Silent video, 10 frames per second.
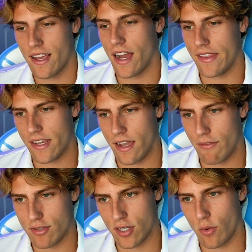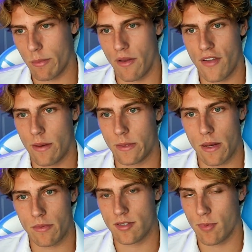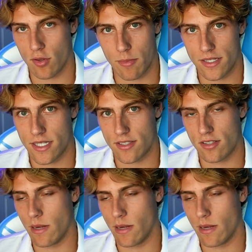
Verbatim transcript: I think every single one of my family members, both my sisters,